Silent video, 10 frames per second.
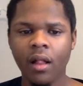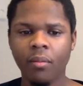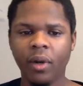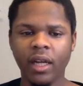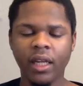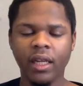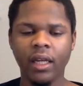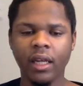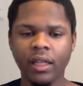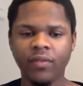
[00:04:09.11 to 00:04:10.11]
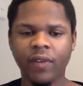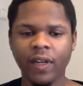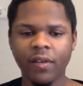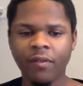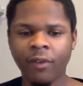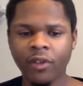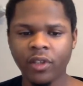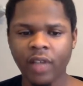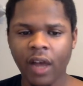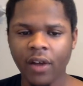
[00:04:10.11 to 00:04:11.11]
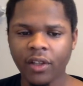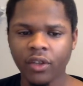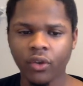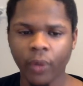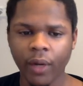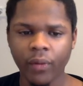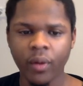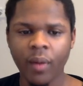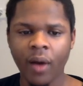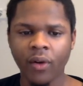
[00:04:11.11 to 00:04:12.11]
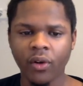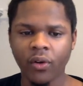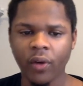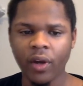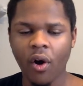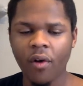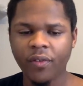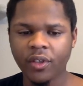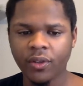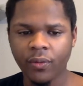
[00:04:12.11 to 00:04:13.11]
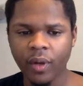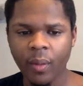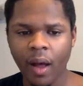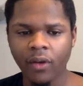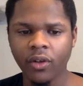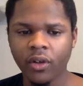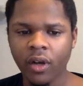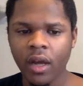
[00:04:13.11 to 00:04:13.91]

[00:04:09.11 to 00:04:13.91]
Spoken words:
But he's very versatile. He's a great rebounder, a great offensive rebounder.